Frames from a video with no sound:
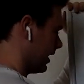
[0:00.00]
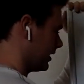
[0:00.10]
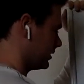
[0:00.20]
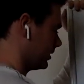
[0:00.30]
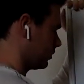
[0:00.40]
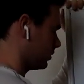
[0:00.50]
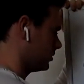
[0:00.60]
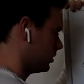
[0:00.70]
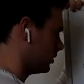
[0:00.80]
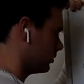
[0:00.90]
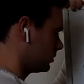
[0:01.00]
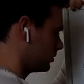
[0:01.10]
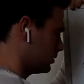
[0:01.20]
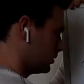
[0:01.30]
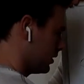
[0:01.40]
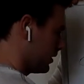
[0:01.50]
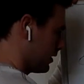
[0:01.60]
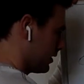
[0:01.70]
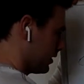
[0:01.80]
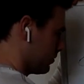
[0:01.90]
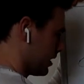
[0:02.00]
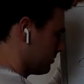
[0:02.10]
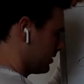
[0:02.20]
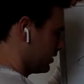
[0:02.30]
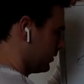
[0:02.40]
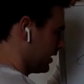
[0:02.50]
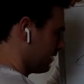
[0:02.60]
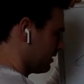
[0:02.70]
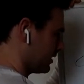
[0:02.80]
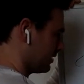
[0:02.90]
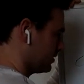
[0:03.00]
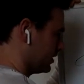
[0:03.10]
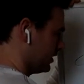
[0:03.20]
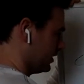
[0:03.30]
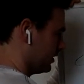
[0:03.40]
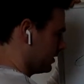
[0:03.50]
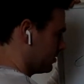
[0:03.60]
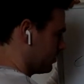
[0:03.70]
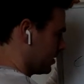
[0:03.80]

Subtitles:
that is equal to the amount of money we have at time t